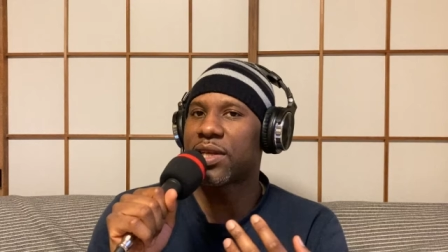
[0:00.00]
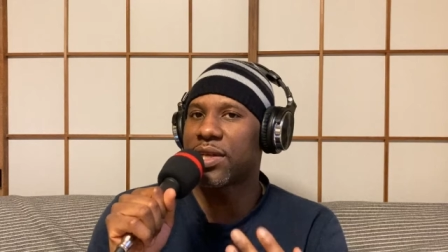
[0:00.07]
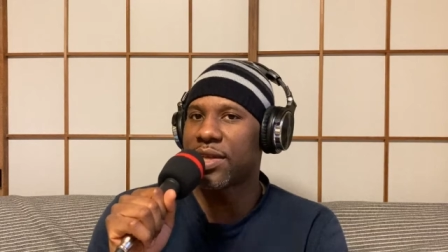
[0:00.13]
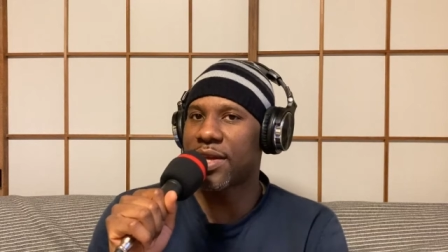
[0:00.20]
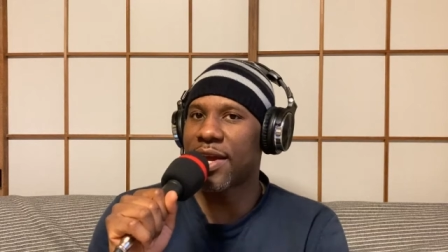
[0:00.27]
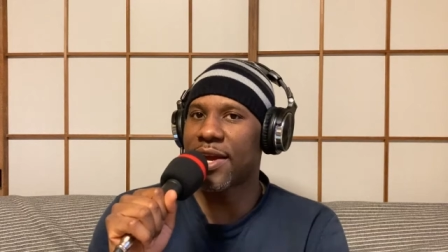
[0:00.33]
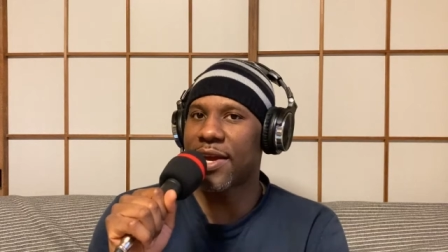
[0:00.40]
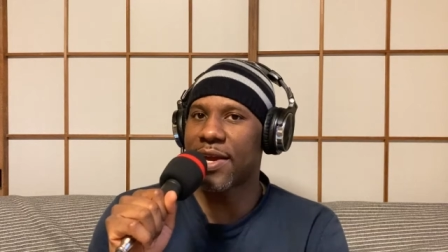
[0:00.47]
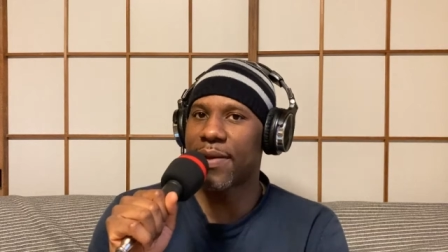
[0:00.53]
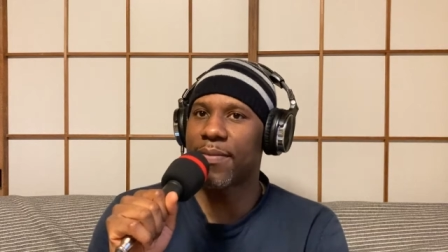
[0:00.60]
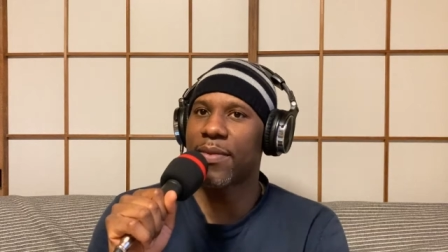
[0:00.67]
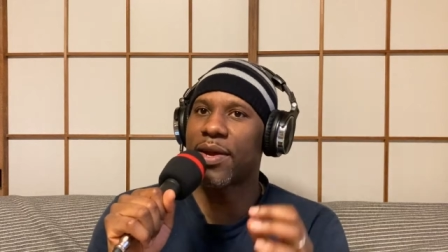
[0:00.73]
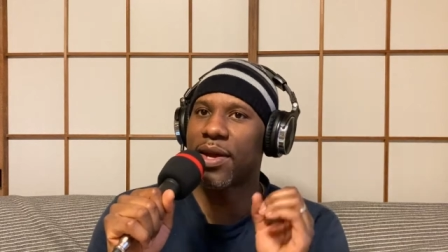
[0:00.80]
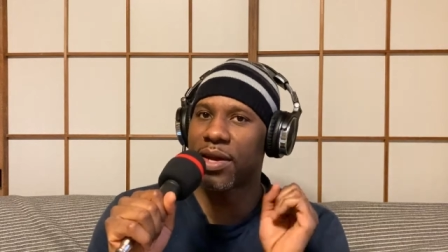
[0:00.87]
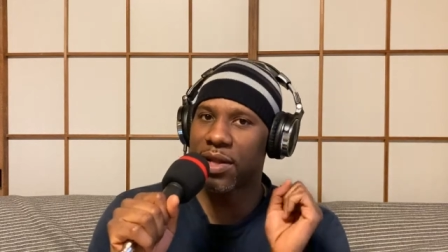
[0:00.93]

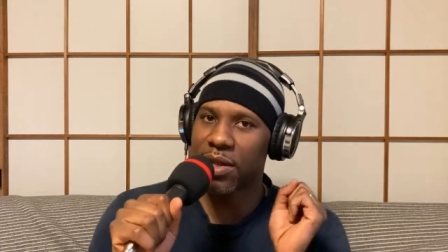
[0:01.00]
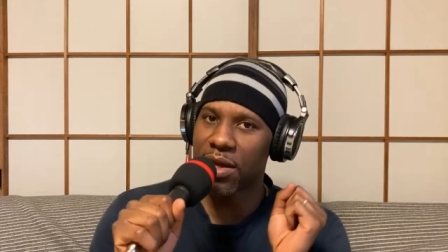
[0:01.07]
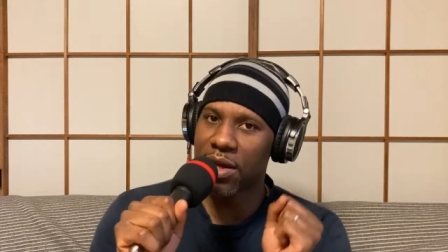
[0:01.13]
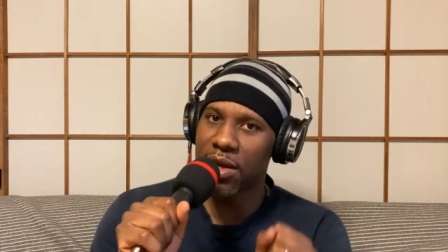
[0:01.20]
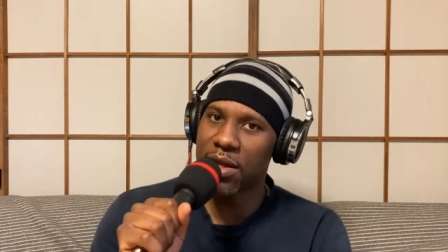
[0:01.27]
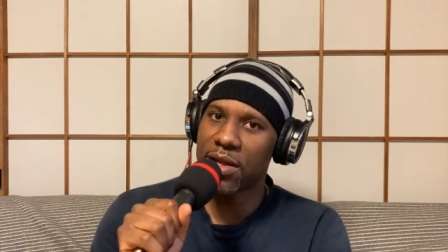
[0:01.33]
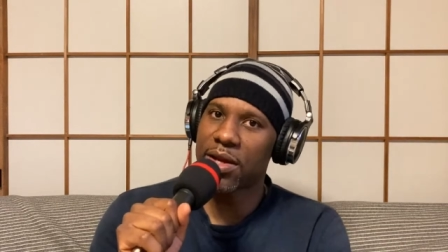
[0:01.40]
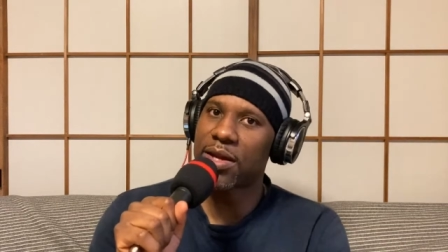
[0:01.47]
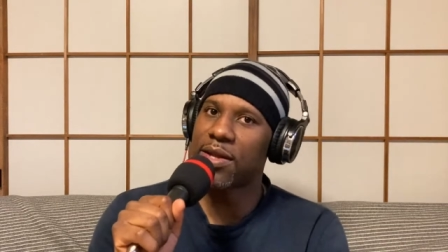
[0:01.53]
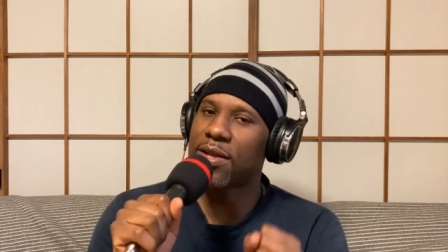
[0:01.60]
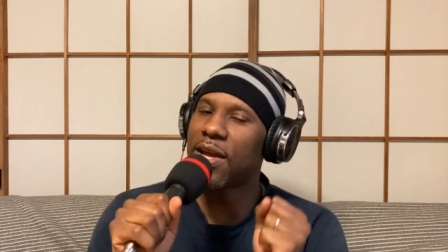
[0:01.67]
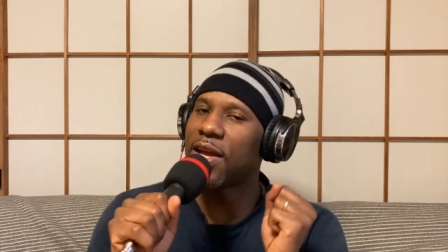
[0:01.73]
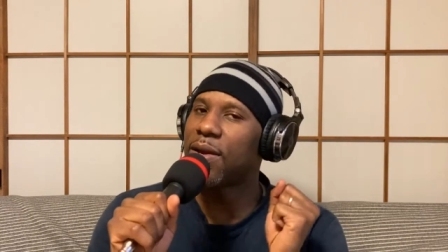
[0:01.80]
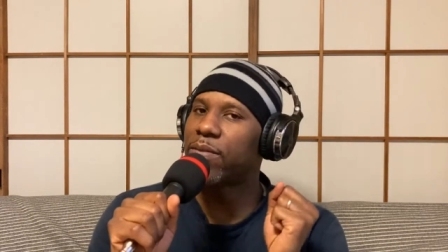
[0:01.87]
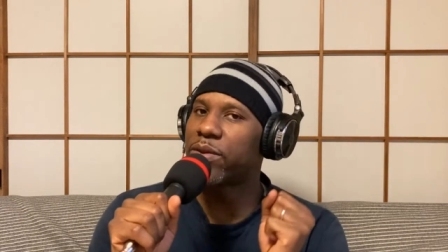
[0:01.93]
name, and a
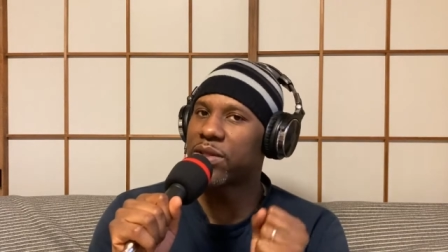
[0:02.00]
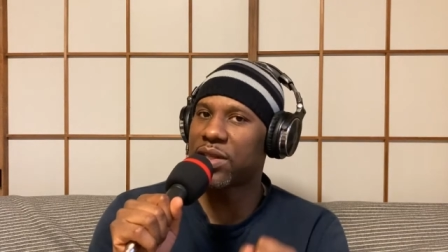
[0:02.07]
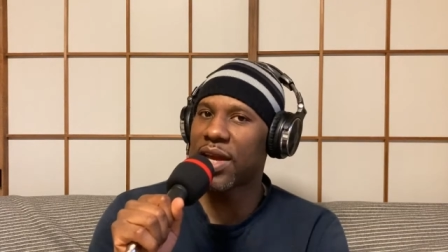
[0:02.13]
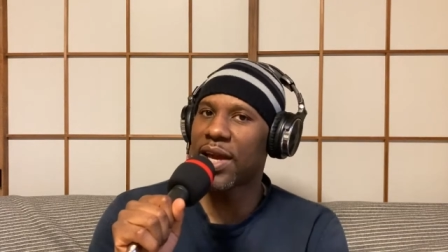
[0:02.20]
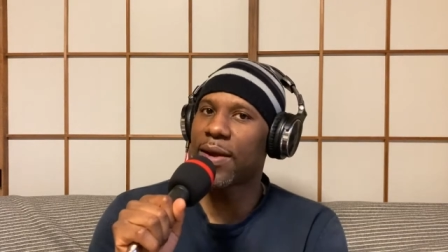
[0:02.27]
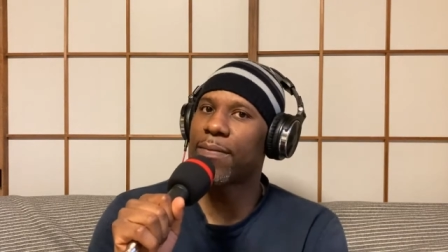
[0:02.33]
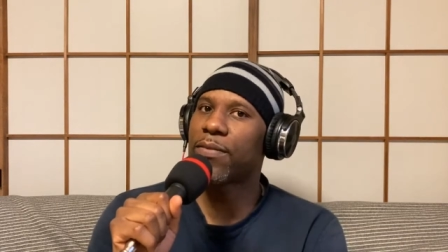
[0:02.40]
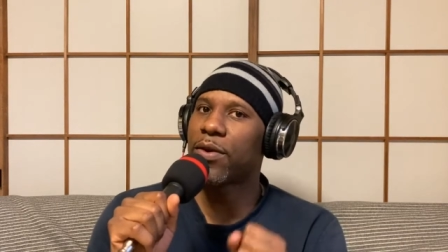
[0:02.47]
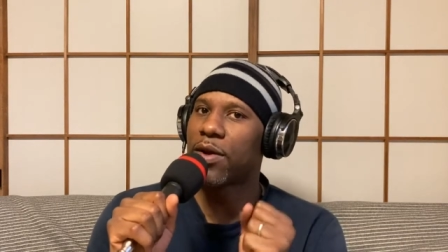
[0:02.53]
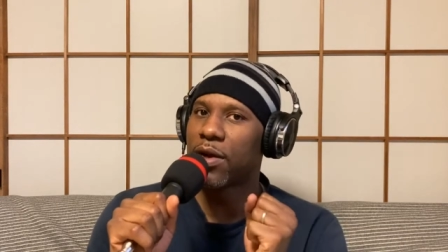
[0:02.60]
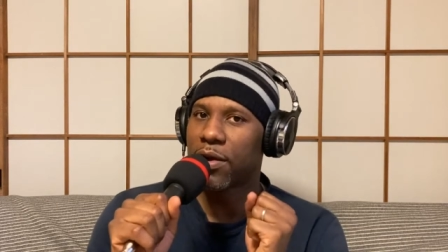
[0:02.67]
name stamp